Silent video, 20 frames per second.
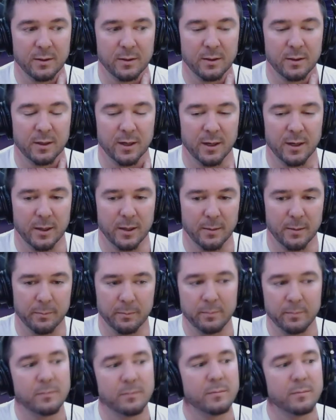I
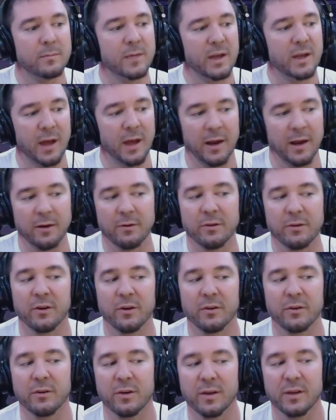don't
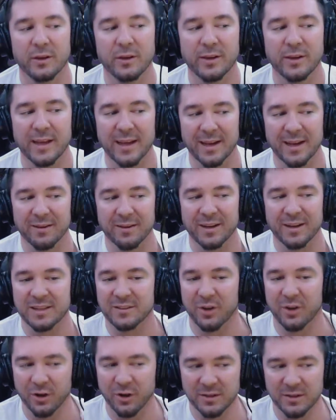know. It's
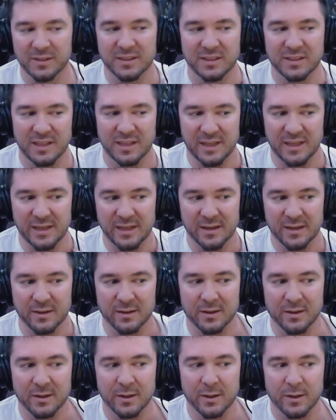hard to see
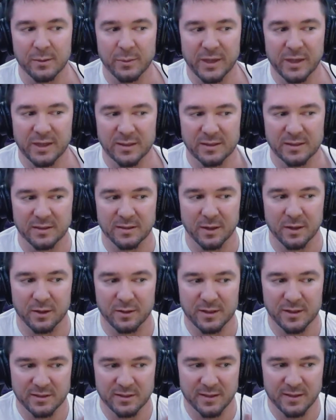because on
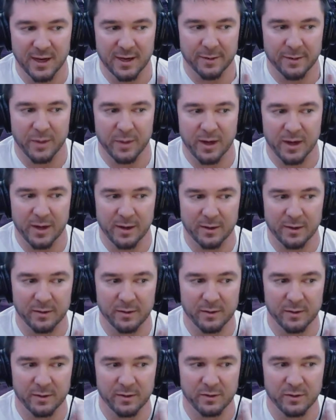this side of my
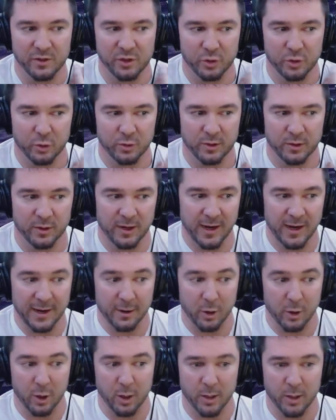shoulder and
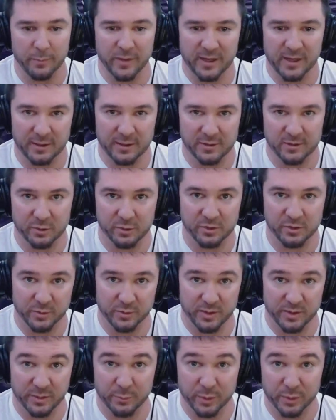arm, like I told you
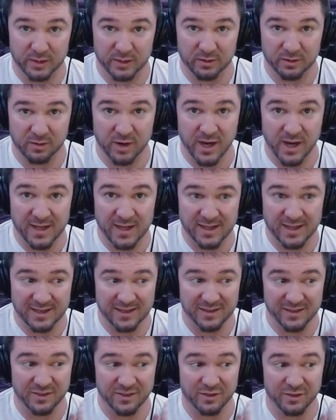with the blood clot, it
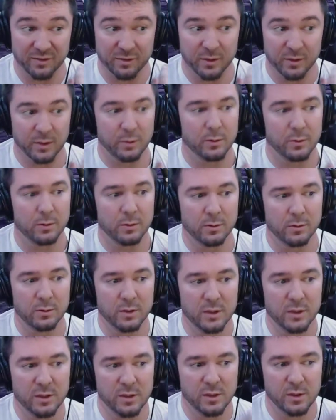is a little
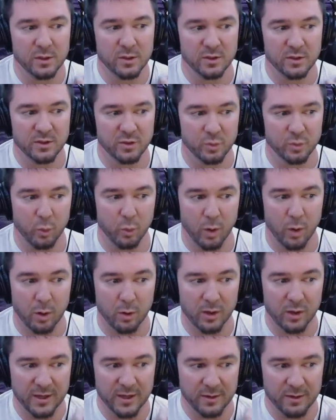
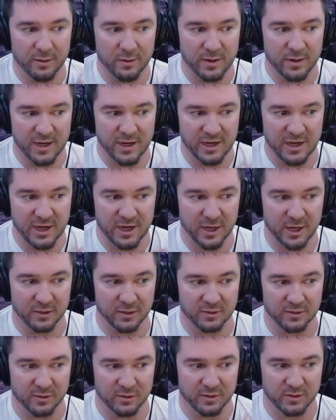swollen in here,
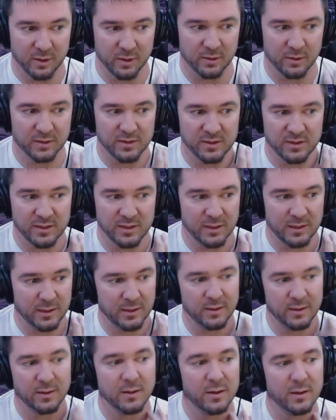so it's hard to see
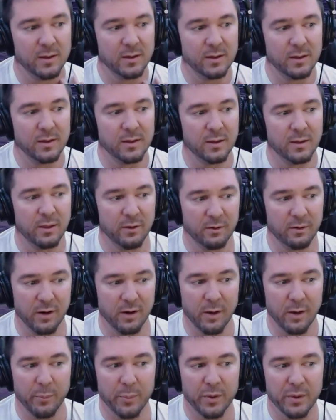the
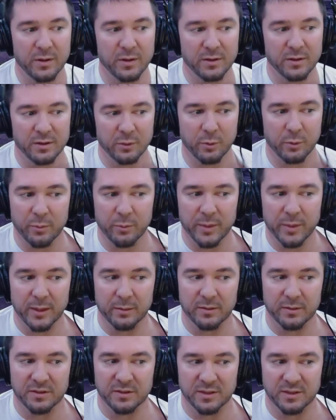lump. You won't be able
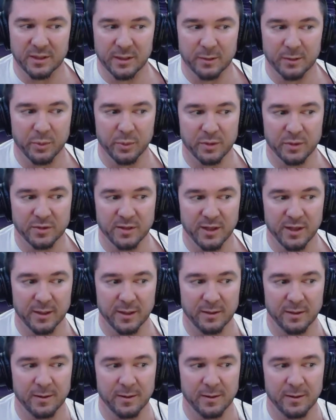to see it per se.